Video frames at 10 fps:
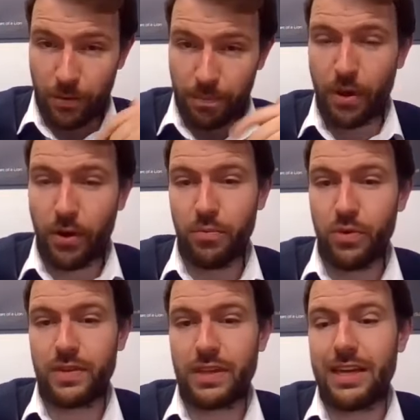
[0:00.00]
upon
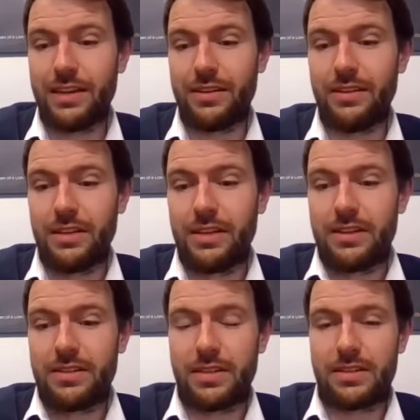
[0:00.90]
moving in,
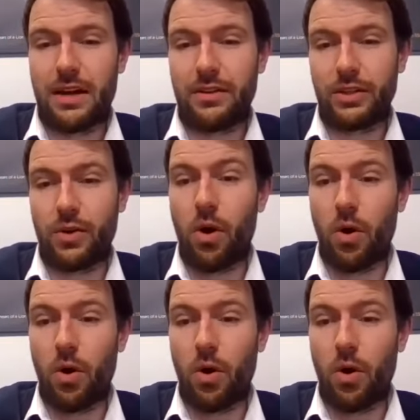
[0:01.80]
sit down and go,